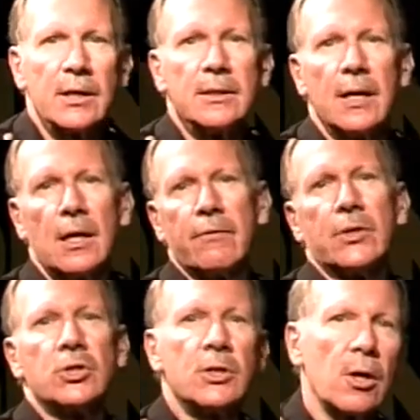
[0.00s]

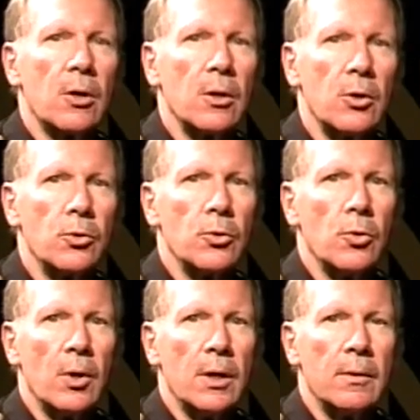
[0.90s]
Television, our
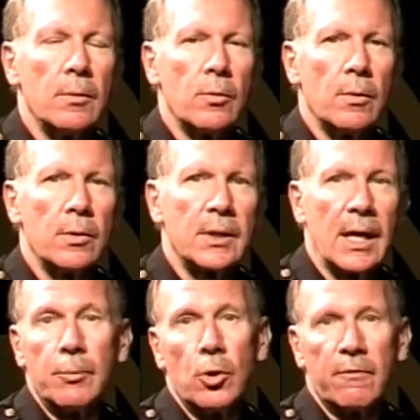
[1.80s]
local uh,
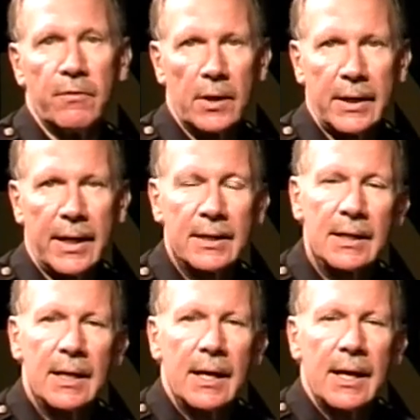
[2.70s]
cable affiliate.
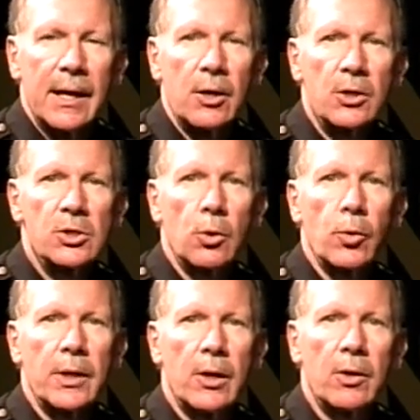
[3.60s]
And also, we're
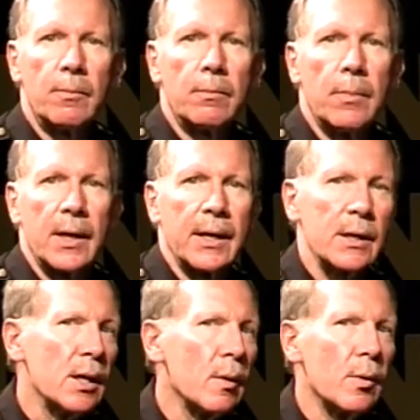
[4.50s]
carried by a
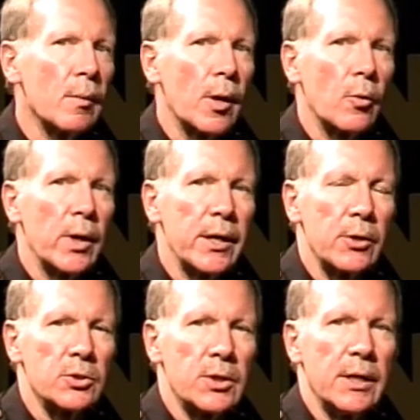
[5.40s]
number of our
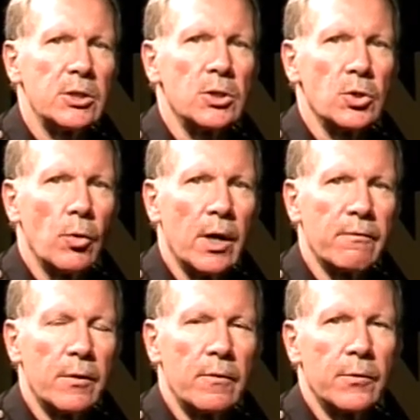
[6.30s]
radio stations throughout
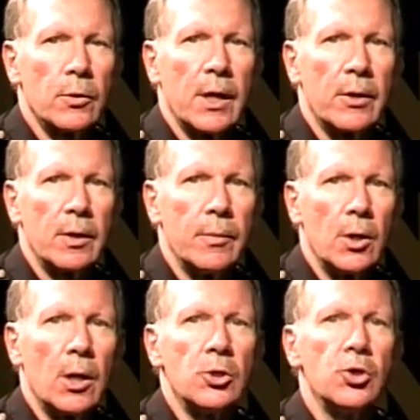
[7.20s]
Fairfield County and
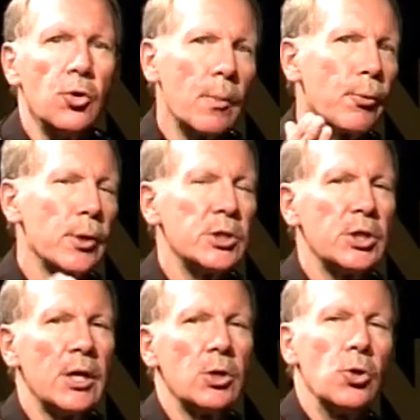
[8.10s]
beyond. Do
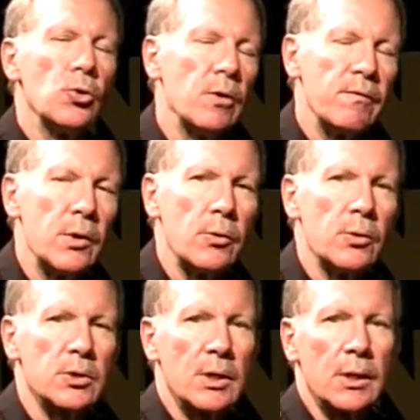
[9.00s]
appreciate you, the
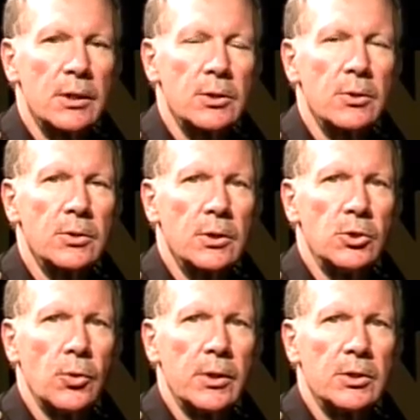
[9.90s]
viewers and listeners that
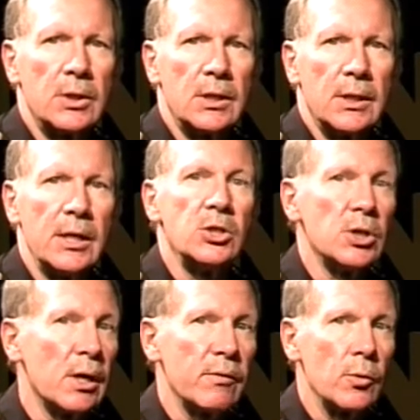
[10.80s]
join us uh, each and
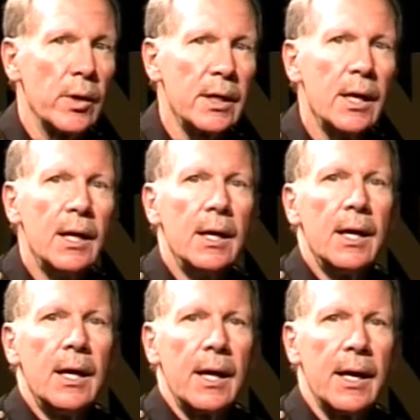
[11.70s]
every week.
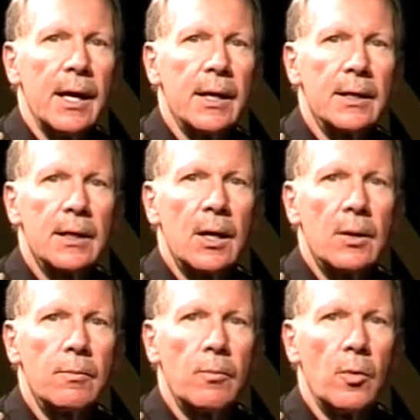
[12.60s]
And
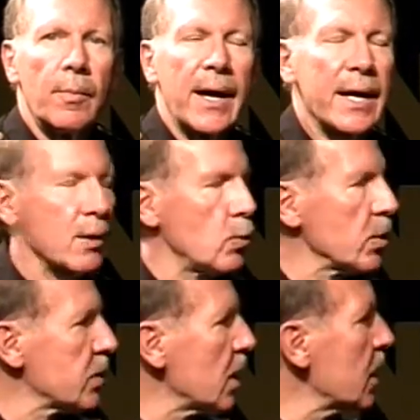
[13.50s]
uh, we're back
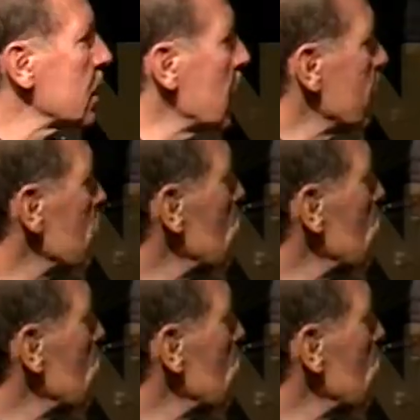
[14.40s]
with uh, kind of a new